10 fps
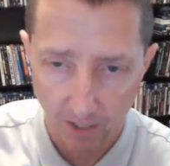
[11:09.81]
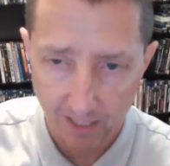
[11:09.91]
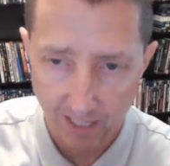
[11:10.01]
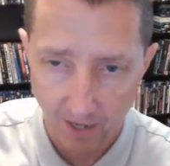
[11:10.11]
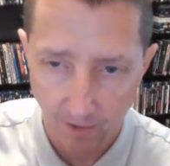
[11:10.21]

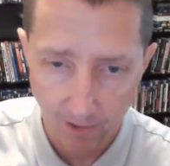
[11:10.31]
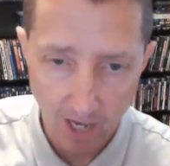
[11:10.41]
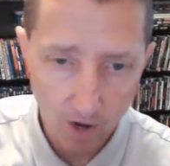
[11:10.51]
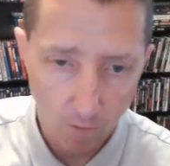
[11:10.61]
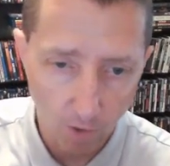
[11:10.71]
It's the
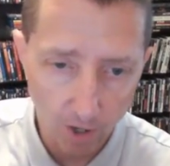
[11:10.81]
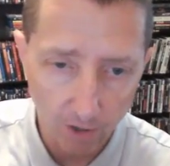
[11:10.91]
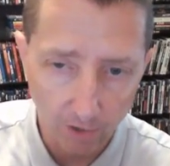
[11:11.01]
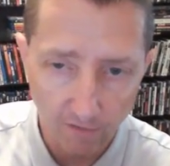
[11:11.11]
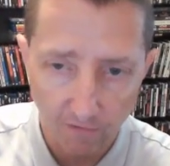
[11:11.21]
one and
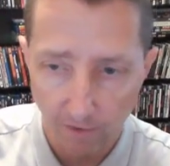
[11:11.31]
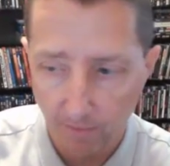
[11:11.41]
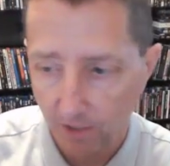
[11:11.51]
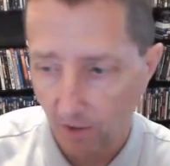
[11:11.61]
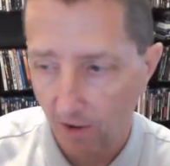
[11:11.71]
only
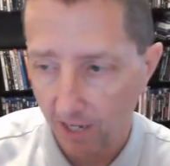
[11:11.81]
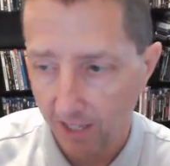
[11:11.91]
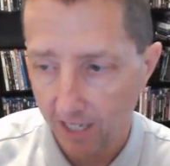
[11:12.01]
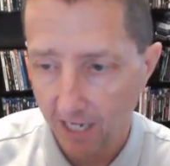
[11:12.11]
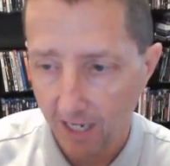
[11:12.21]
film starring
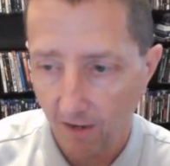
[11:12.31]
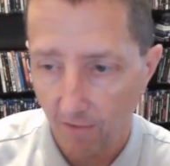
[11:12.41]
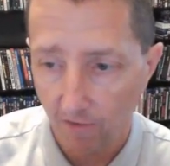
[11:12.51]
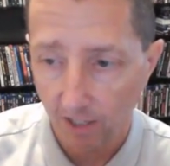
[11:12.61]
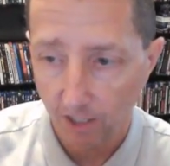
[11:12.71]
the
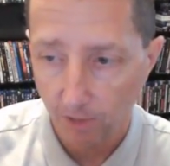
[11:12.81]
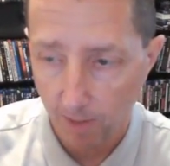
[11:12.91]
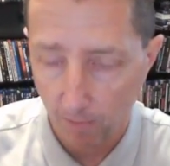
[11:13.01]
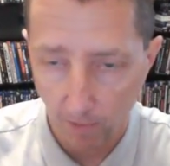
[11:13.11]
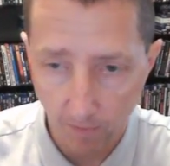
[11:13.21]
Village
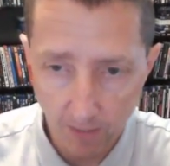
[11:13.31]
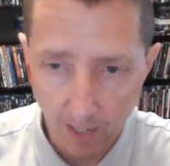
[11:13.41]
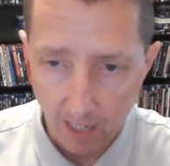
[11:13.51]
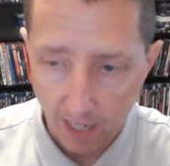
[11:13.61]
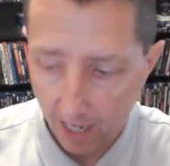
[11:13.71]
People,
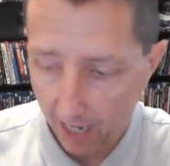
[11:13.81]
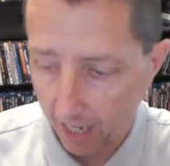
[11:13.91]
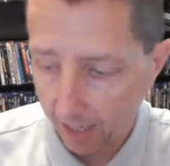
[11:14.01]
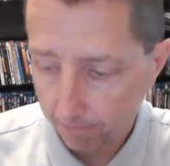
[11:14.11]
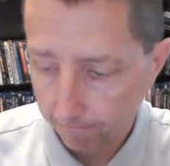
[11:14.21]
and